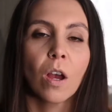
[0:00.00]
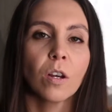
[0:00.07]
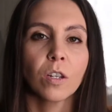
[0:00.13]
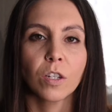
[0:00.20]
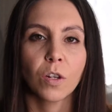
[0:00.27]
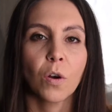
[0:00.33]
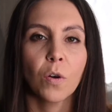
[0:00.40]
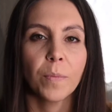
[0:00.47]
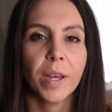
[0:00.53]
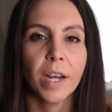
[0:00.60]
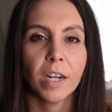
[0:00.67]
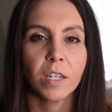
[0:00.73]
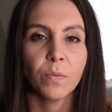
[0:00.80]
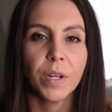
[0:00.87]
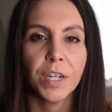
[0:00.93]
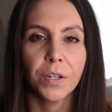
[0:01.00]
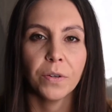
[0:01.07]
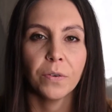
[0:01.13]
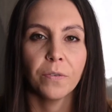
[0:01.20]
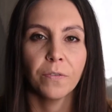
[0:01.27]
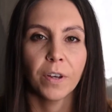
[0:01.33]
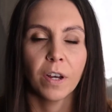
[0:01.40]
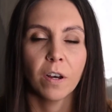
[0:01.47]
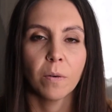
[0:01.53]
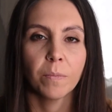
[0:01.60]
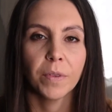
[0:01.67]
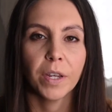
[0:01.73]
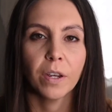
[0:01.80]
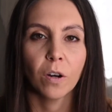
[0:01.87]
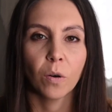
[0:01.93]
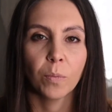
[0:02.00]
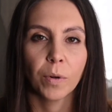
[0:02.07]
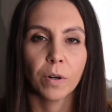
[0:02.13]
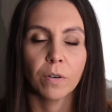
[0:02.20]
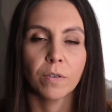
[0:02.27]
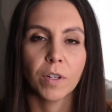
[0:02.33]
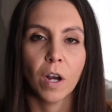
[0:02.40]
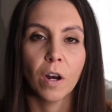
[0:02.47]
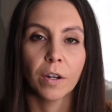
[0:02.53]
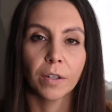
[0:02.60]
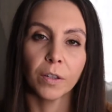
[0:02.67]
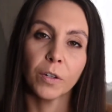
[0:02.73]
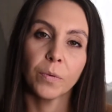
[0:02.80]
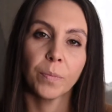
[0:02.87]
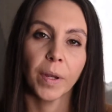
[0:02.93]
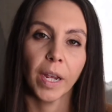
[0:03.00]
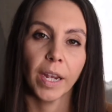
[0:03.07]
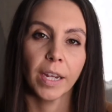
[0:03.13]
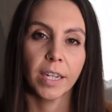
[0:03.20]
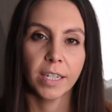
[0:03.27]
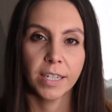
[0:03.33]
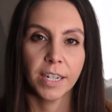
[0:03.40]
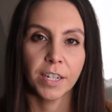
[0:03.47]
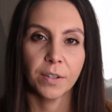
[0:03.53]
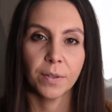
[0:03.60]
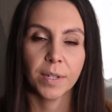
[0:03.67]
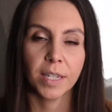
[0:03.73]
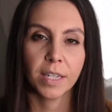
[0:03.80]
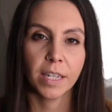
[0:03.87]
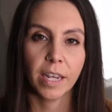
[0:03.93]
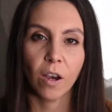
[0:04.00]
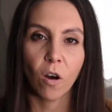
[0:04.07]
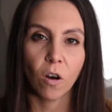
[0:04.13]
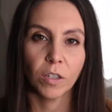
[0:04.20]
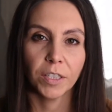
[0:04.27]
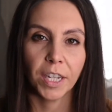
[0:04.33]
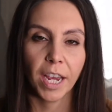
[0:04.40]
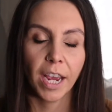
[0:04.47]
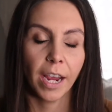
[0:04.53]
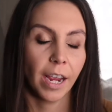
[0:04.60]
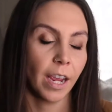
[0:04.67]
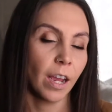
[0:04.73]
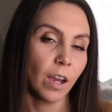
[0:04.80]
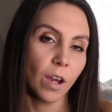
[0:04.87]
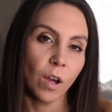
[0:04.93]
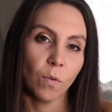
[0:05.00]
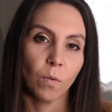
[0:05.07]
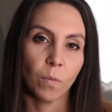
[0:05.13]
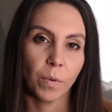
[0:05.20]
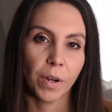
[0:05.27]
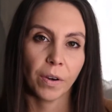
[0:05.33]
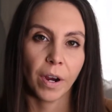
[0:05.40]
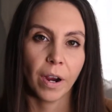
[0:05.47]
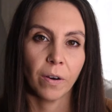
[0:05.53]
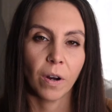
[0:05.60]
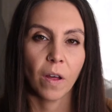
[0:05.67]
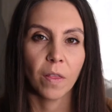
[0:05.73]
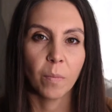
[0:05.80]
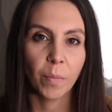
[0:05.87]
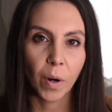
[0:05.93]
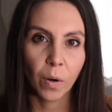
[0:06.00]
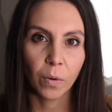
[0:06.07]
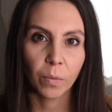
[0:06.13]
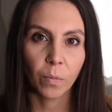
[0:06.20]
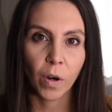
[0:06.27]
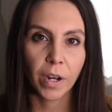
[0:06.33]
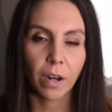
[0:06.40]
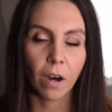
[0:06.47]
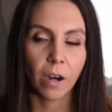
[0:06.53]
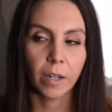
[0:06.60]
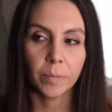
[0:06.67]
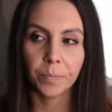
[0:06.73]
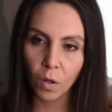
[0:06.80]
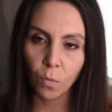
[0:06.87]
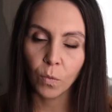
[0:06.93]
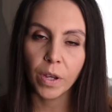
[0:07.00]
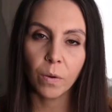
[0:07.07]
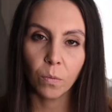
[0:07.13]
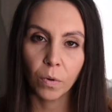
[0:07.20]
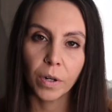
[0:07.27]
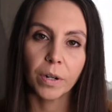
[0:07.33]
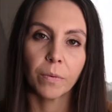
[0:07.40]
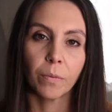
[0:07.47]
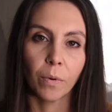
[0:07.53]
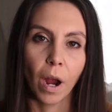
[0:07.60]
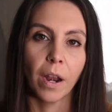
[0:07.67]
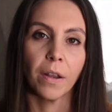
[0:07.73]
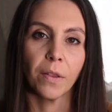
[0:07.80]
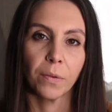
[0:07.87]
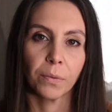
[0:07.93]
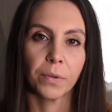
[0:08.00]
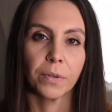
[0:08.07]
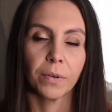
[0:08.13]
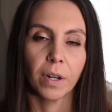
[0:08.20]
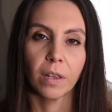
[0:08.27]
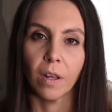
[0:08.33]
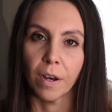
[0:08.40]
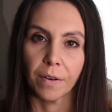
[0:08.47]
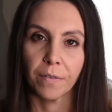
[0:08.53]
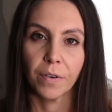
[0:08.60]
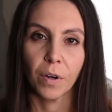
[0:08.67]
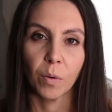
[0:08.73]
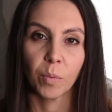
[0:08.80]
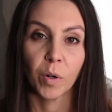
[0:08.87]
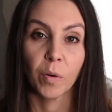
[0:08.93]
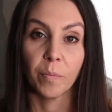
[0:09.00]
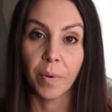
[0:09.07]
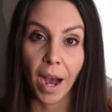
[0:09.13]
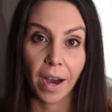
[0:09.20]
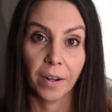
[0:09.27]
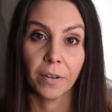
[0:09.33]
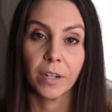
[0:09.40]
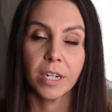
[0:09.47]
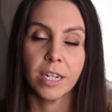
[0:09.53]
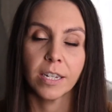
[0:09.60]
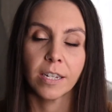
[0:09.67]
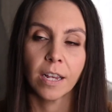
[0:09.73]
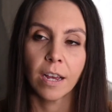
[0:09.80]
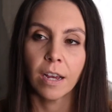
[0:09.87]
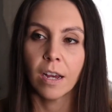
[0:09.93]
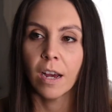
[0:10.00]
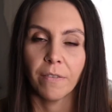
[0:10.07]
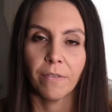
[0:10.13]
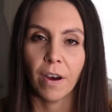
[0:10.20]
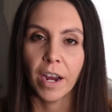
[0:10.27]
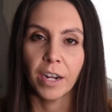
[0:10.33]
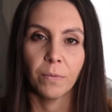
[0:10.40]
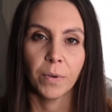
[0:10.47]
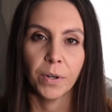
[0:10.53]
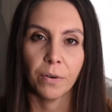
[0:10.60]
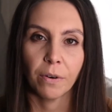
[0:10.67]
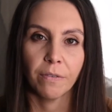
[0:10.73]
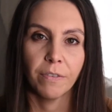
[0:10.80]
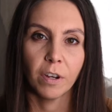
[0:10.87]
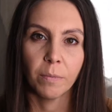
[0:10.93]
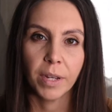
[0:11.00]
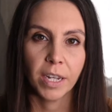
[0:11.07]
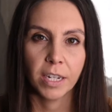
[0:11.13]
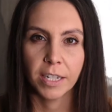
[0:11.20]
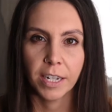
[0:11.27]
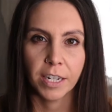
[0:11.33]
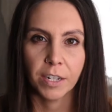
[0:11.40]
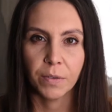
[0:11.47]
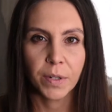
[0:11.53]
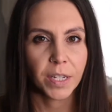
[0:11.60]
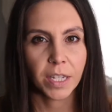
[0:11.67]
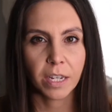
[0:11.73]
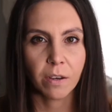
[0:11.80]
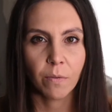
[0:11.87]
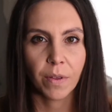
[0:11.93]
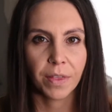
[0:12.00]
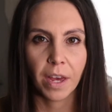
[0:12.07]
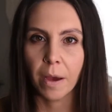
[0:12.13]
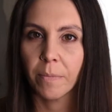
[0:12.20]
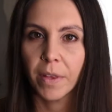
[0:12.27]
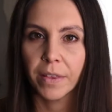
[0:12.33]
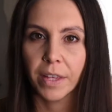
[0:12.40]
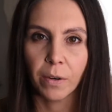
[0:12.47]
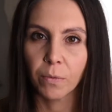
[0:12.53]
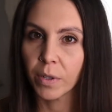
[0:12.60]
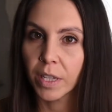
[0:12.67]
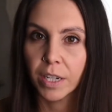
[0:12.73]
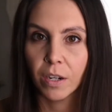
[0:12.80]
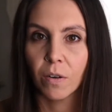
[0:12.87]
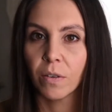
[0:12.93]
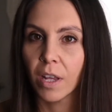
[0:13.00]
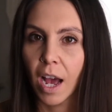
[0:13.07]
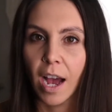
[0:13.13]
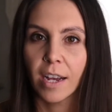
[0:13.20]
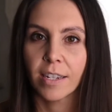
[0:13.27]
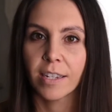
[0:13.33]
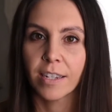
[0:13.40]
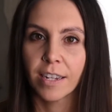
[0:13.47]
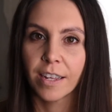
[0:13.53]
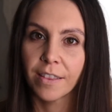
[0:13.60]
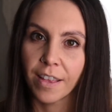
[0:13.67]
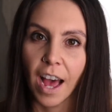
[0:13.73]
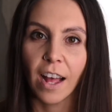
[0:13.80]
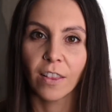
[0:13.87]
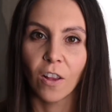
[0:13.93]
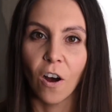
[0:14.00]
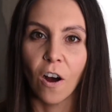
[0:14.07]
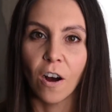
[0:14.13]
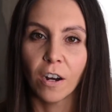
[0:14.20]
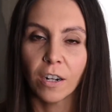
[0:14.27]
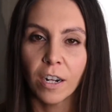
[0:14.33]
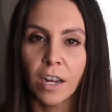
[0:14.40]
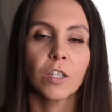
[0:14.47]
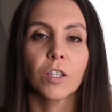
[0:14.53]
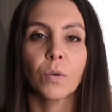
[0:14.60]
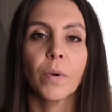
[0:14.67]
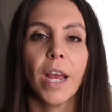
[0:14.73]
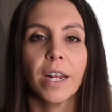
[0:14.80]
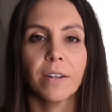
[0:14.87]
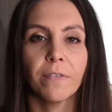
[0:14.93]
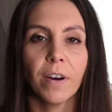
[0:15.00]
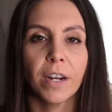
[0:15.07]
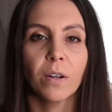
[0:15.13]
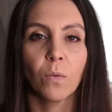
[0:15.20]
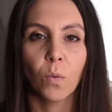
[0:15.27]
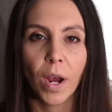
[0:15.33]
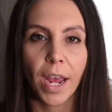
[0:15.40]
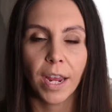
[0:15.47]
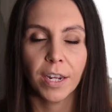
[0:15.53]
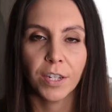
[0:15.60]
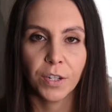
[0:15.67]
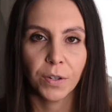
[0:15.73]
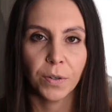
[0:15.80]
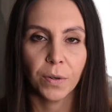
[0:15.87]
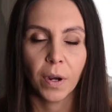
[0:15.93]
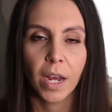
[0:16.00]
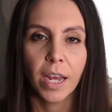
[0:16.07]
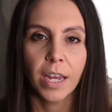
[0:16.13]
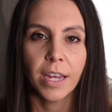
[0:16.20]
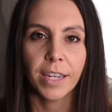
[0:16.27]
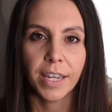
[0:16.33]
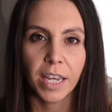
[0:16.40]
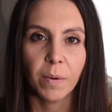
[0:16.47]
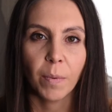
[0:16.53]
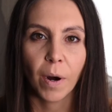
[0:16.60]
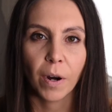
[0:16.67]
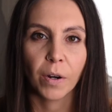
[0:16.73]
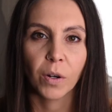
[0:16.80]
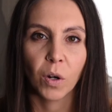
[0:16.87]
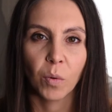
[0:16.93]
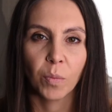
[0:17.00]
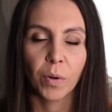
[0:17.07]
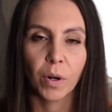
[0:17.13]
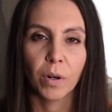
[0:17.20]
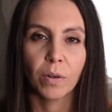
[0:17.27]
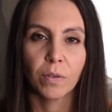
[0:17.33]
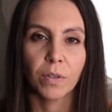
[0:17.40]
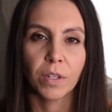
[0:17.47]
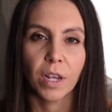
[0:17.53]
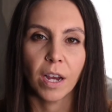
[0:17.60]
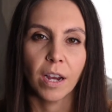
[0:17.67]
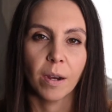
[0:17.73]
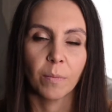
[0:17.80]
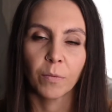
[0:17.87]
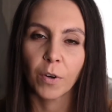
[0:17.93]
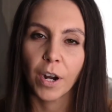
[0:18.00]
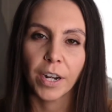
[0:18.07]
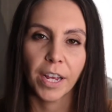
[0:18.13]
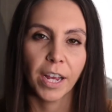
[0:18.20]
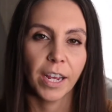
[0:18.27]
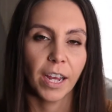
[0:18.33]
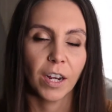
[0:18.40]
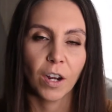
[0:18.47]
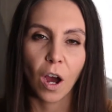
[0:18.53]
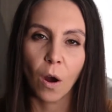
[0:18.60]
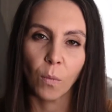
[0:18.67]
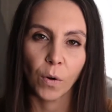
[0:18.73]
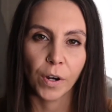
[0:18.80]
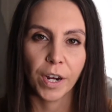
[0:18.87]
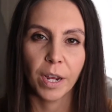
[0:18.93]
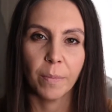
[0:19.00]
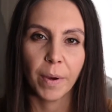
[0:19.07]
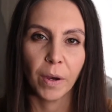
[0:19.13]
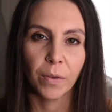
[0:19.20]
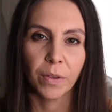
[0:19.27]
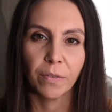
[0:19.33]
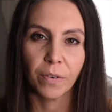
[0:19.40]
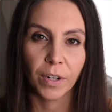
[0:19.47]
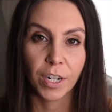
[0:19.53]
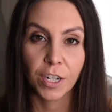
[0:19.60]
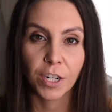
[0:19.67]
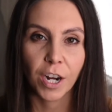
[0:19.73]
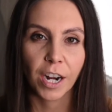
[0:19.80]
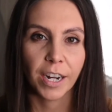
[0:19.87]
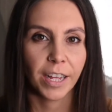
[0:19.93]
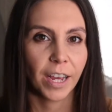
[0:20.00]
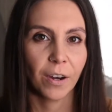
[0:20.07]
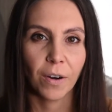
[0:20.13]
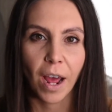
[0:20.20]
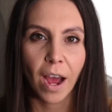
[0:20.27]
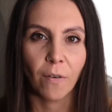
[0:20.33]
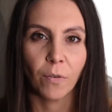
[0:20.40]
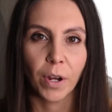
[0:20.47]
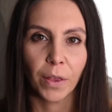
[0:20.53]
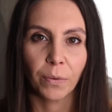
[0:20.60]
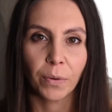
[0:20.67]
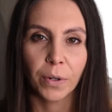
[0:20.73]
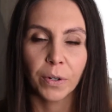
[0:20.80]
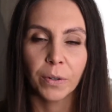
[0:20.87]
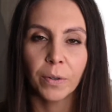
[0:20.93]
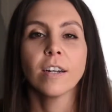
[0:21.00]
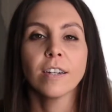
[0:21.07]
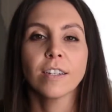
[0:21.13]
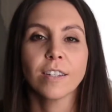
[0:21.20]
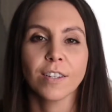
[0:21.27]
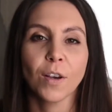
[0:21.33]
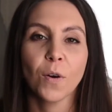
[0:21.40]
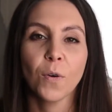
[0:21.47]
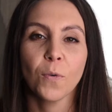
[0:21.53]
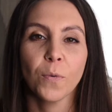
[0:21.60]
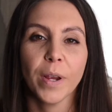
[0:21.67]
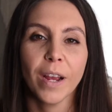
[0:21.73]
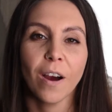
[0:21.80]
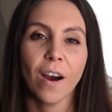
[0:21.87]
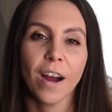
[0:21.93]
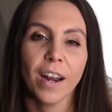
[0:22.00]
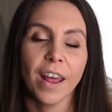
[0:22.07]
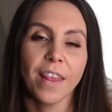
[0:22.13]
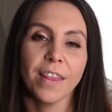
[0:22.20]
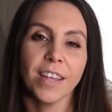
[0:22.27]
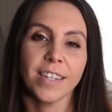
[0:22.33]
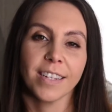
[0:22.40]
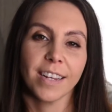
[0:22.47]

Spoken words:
So because we do film the GoPros on looping continuously all day when we are out on the boat and whatnot, we would run through a lot of GoPro batteries. I find when you are filming continuously with them that they really don't last that long. So we had to find a way to keep our GoPros running and not worry about the footage cutting out halfway through. So we got this